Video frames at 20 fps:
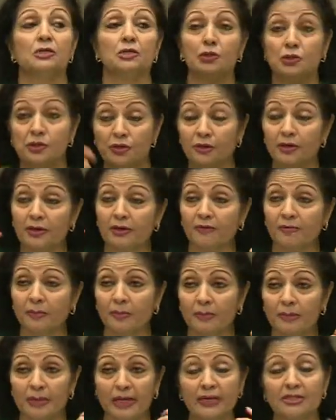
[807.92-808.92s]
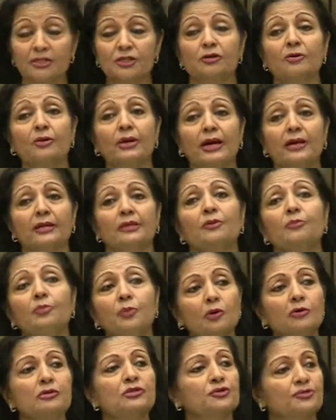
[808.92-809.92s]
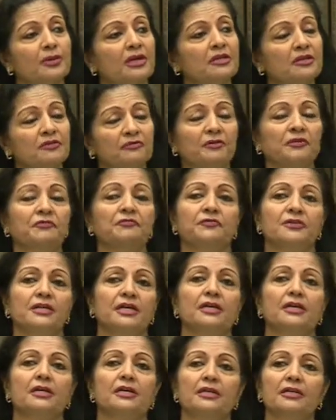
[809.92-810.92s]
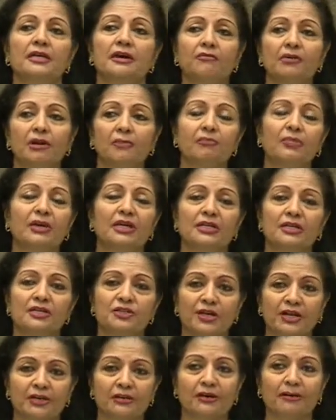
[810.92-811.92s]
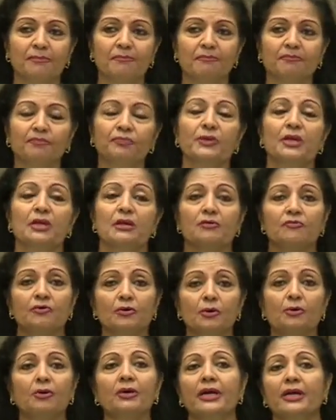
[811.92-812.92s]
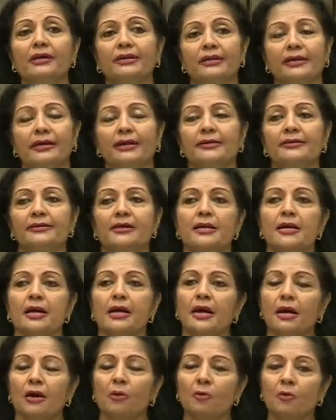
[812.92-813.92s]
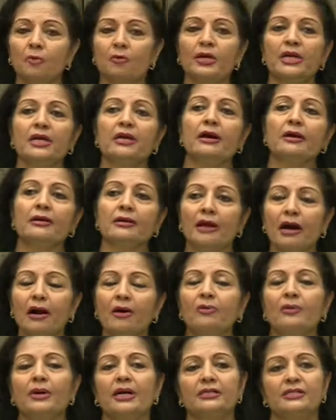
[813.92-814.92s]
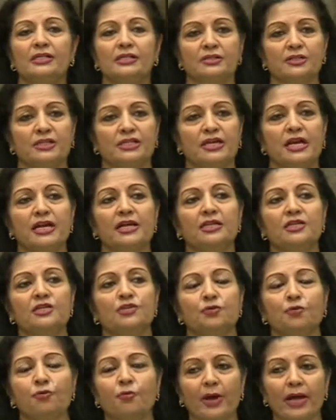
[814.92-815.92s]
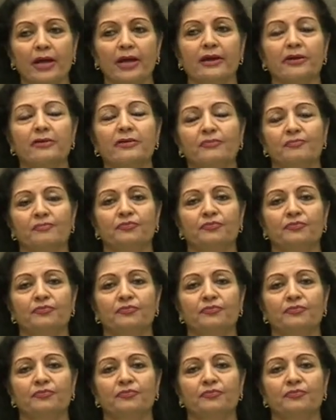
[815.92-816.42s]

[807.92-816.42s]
So let's look at the post-2015 development agenda. If you look at that, we are now at a stage where